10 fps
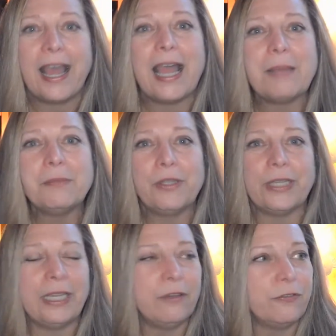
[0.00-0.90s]
I'm
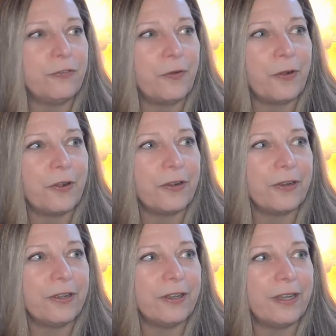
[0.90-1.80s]
looking for
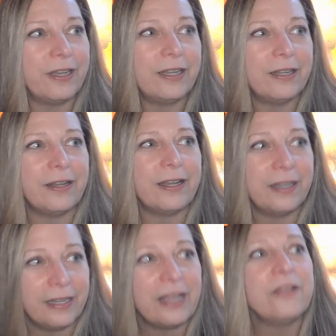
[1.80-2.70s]
an
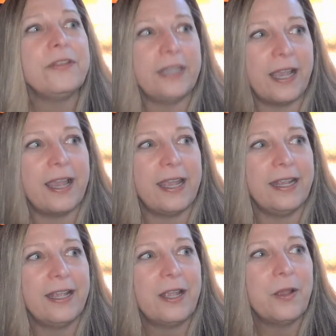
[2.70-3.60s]
unhealthy
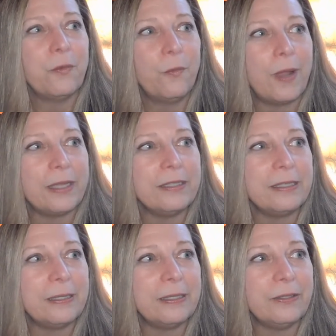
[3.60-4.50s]
guy,
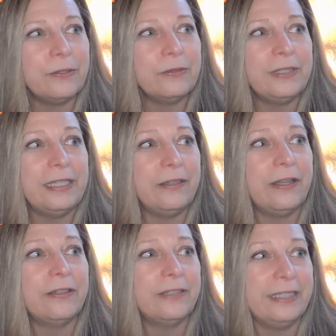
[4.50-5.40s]
one he'll
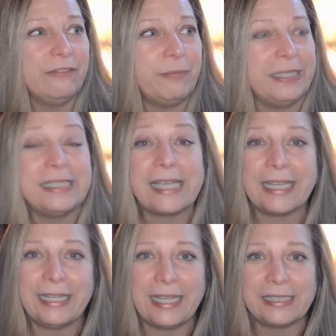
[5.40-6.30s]
leave me
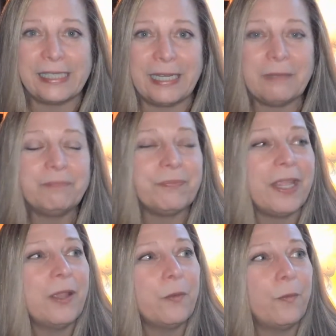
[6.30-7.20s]
second guessing,
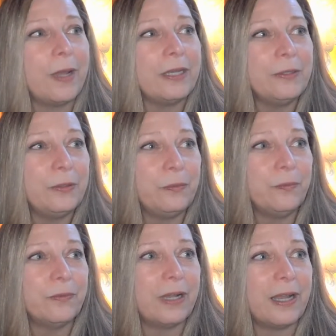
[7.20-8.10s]
one who
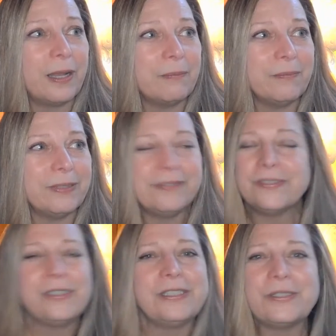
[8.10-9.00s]
it
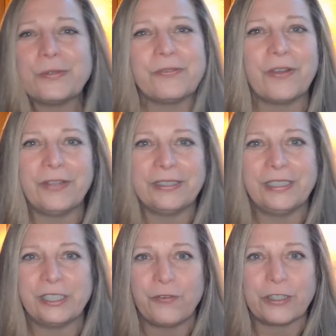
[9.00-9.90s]
was just sort of all the
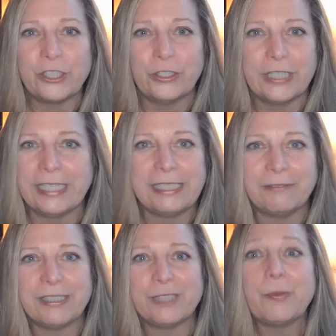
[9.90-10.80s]
dysfunctional things I
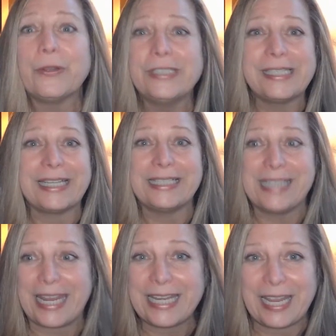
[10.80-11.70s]
was experiencing in
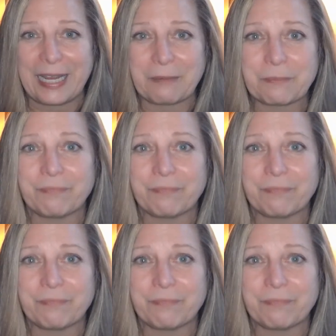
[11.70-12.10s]
dating.